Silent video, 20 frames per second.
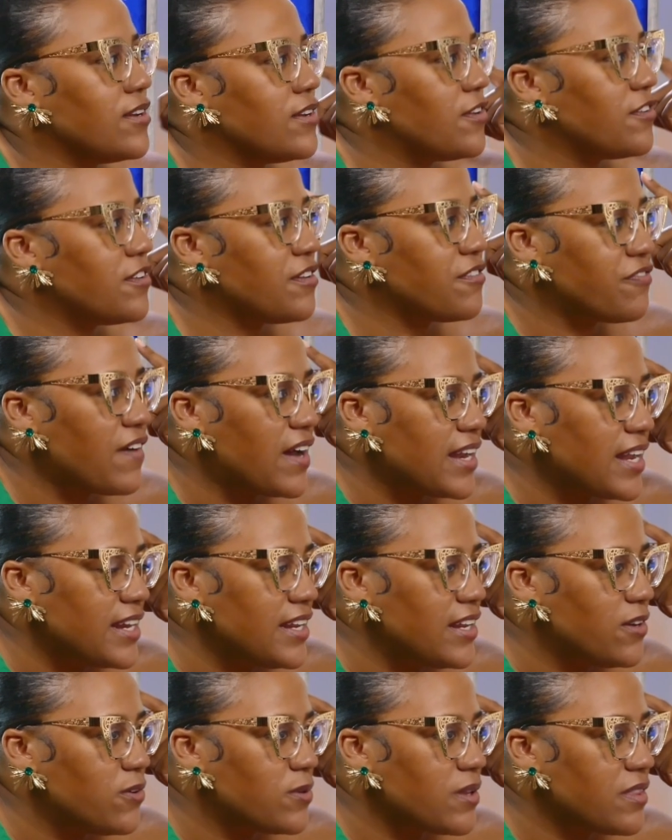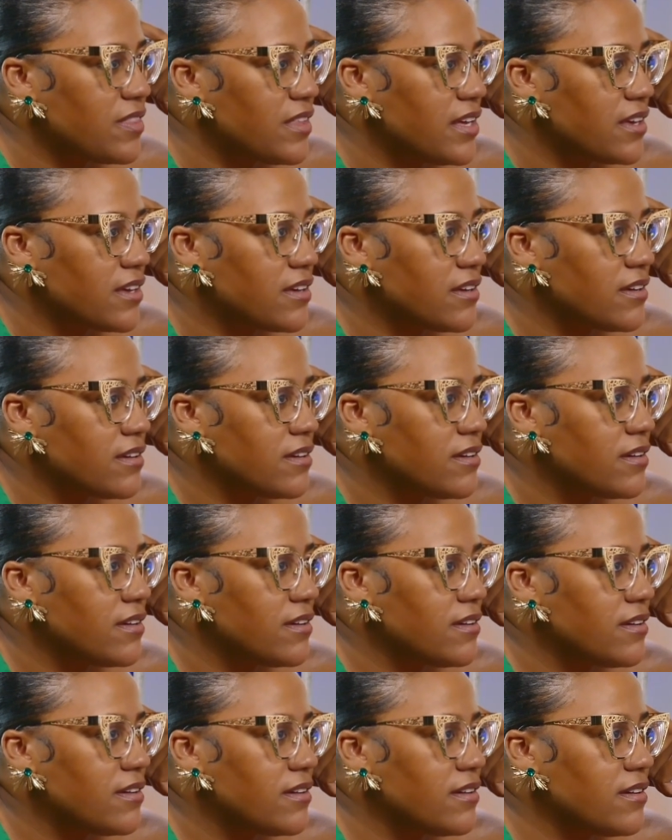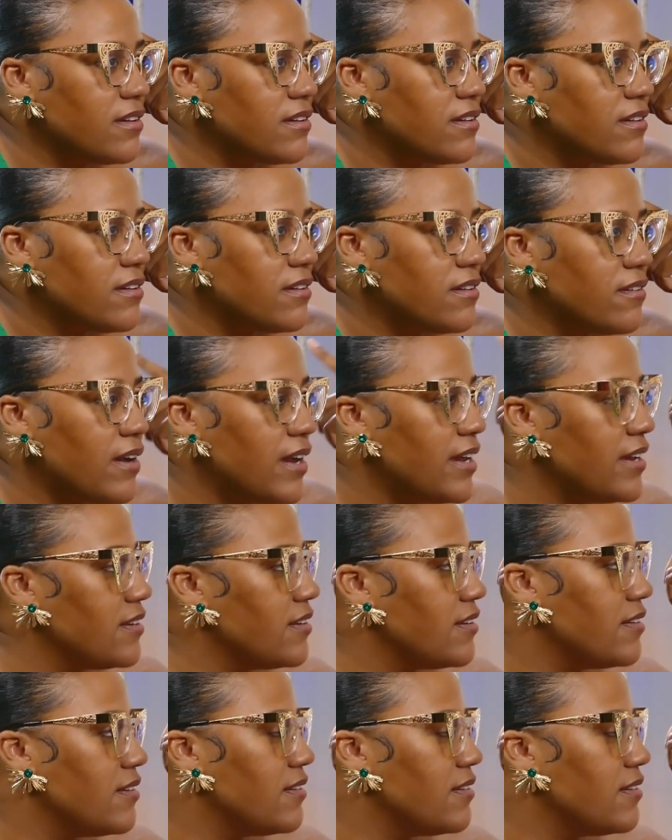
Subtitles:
the fact that they don't think. Right?